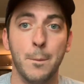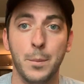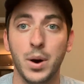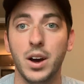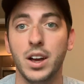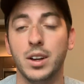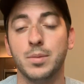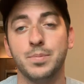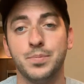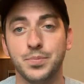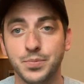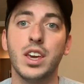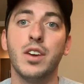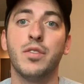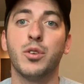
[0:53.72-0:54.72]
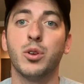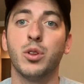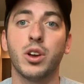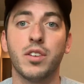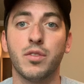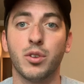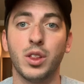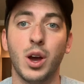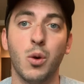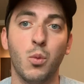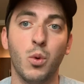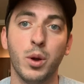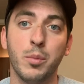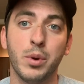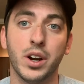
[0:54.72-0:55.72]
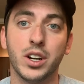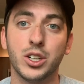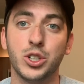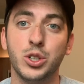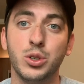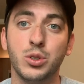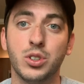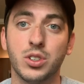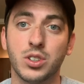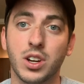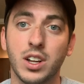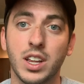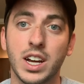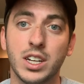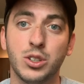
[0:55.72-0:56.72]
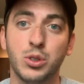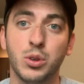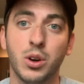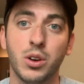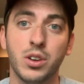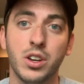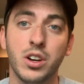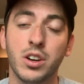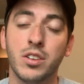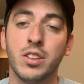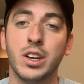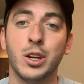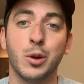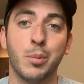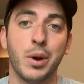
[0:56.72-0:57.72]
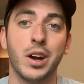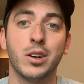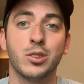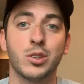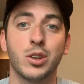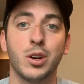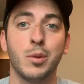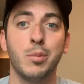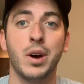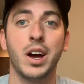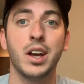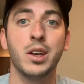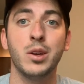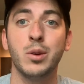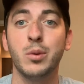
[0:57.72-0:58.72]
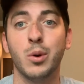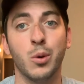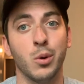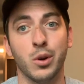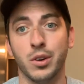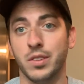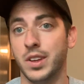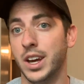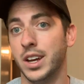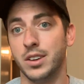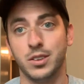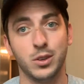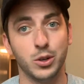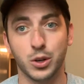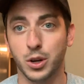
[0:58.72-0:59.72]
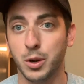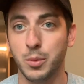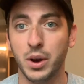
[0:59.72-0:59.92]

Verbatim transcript: But if you're looking for that one pair of shoes that's going to last you all year that your parents are going to buy you or that you're going to